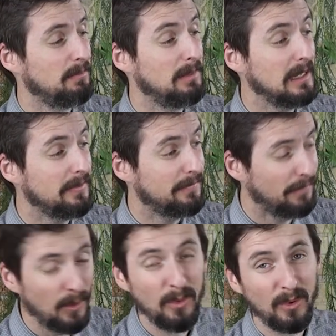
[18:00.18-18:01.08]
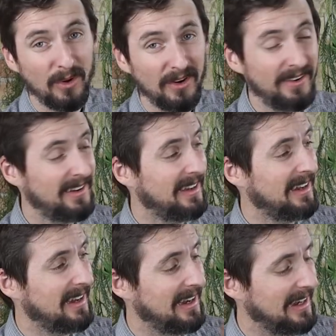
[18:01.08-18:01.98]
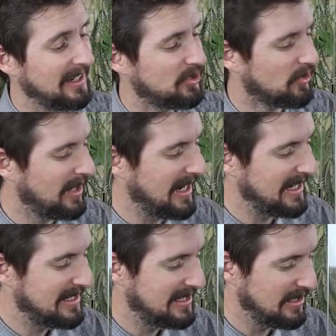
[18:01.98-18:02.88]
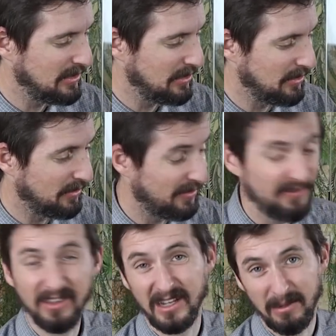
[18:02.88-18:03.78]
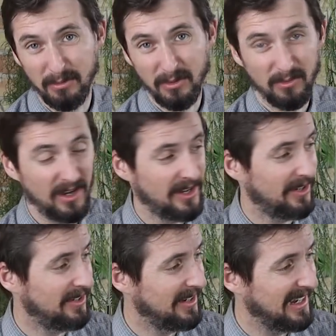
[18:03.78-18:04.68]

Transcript: before I try to fill it up with water